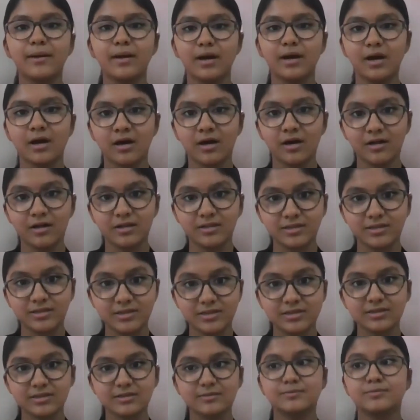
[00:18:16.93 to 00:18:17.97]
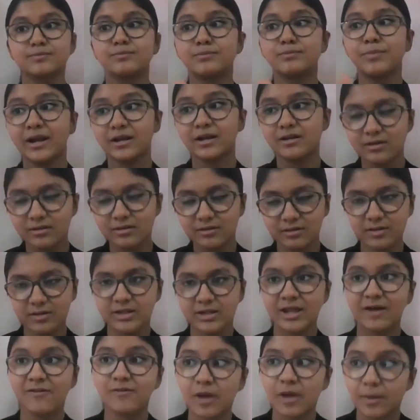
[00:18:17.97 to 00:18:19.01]
uh, better
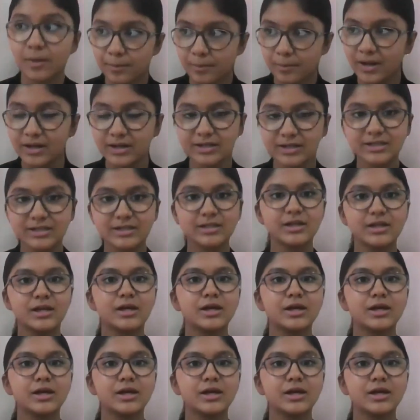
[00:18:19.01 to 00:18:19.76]
development.